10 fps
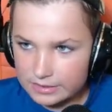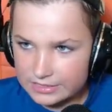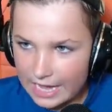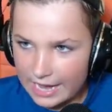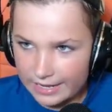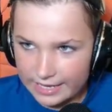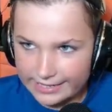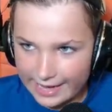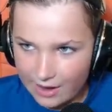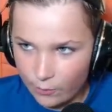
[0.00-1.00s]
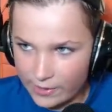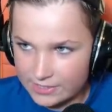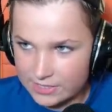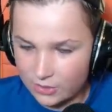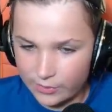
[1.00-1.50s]
you? Dad, I can't wait
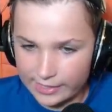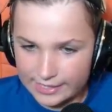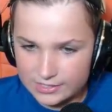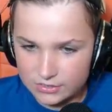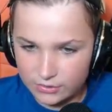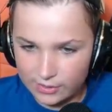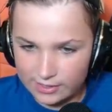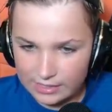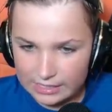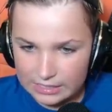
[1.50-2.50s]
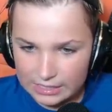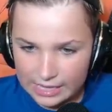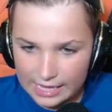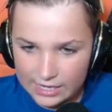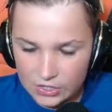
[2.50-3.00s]
till we get to like
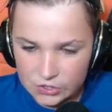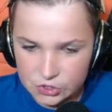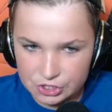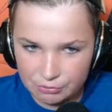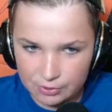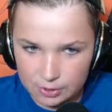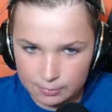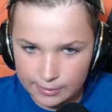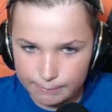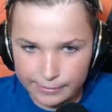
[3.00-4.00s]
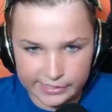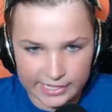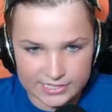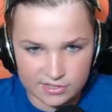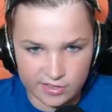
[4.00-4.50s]
800. We'll be big
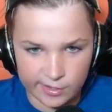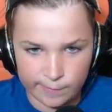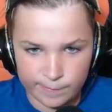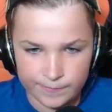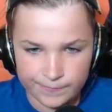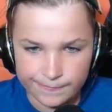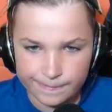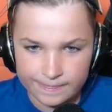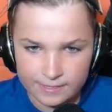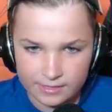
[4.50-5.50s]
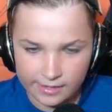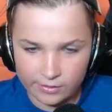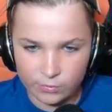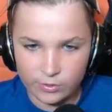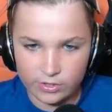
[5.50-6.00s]
as them. Like
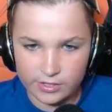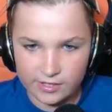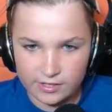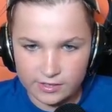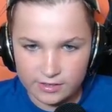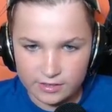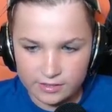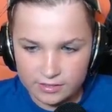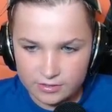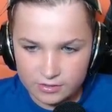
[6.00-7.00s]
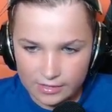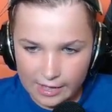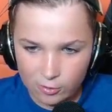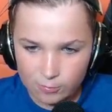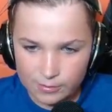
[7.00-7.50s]
really. I
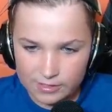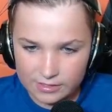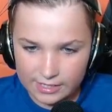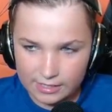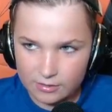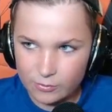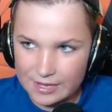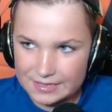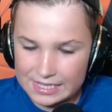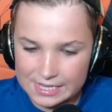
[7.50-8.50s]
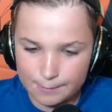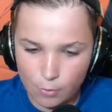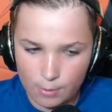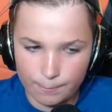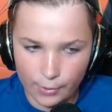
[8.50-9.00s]
will be like, we have to eat
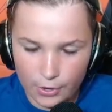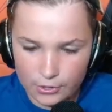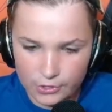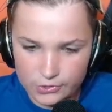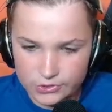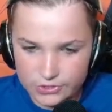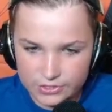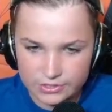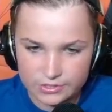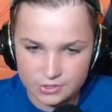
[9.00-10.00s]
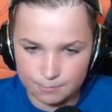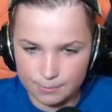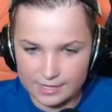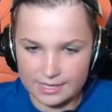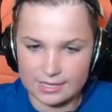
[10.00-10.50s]
more burgers to
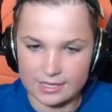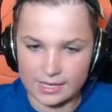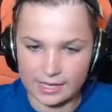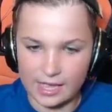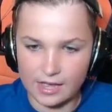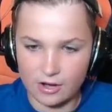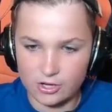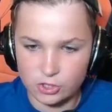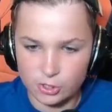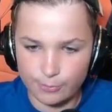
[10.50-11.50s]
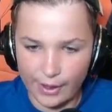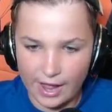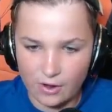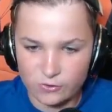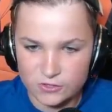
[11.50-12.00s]
be like 800
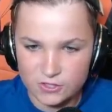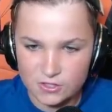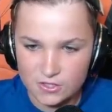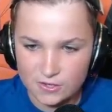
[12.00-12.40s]
pounds.